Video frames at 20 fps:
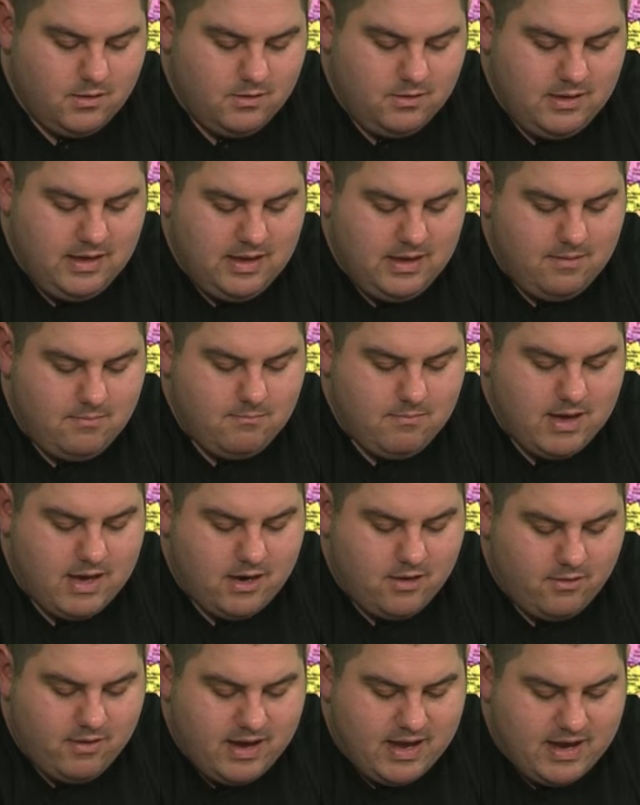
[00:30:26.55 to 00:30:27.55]
the
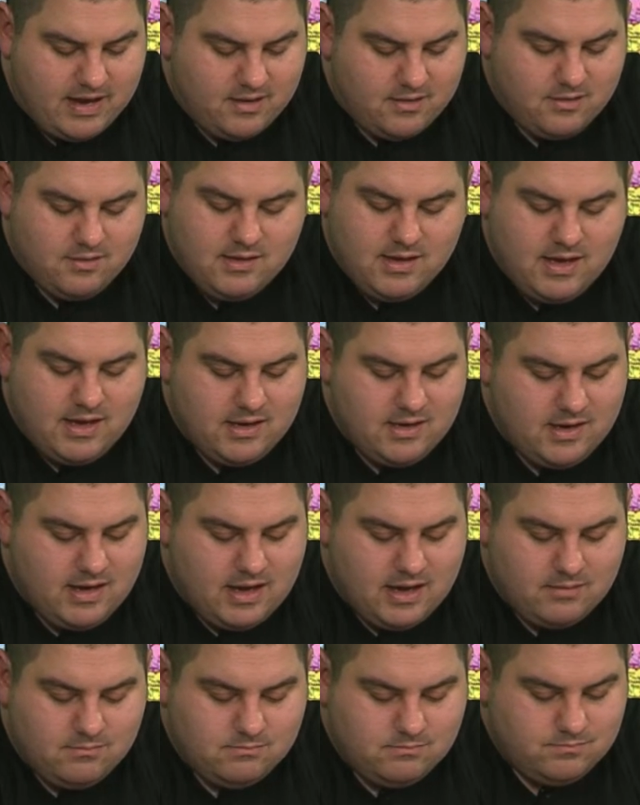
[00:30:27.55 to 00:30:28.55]
Metarex, and
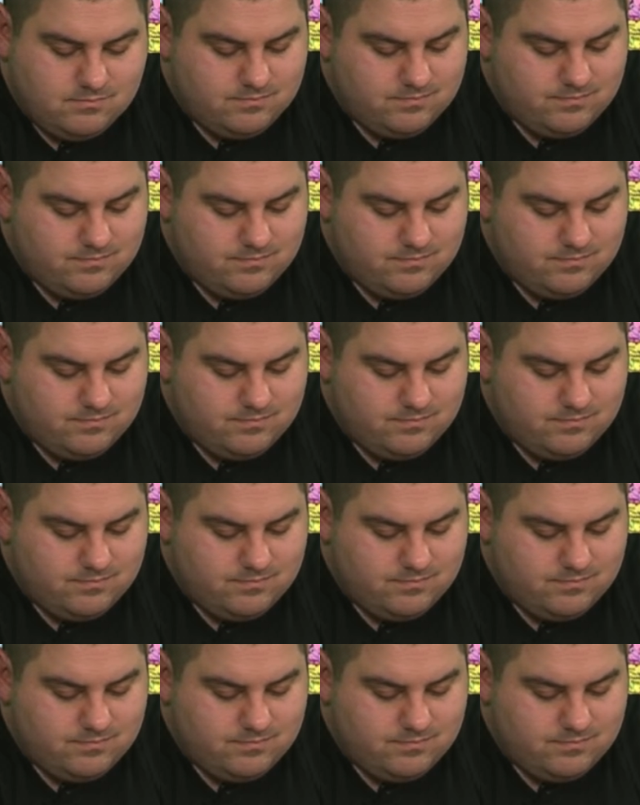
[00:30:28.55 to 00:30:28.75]
um,